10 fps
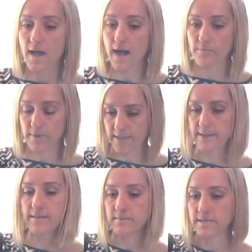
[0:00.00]
where they'd get
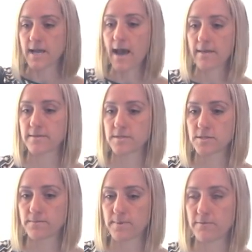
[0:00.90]
them into Athens to
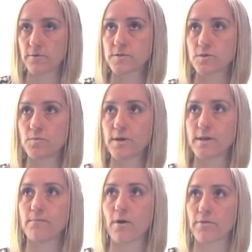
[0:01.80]
be forced to work in
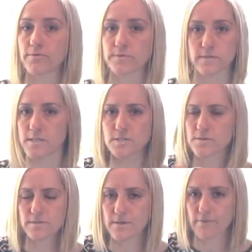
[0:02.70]
brothels. These girls never